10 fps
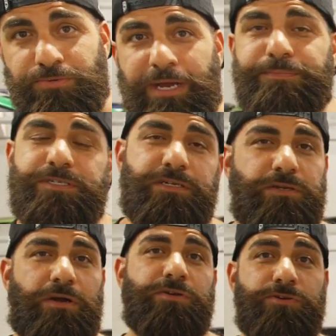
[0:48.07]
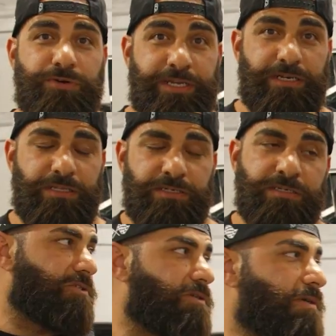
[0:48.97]
wrapped in a Nardo gray
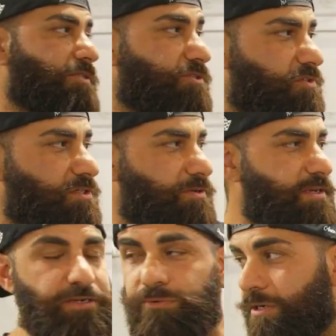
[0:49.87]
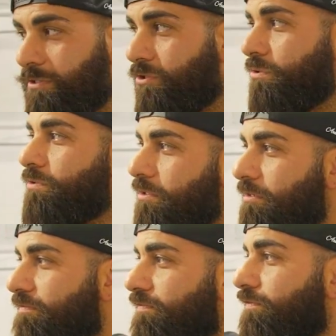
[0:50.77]
color. So as you can see right here, one, two,
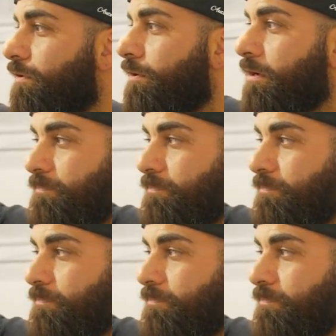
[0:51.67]
three, four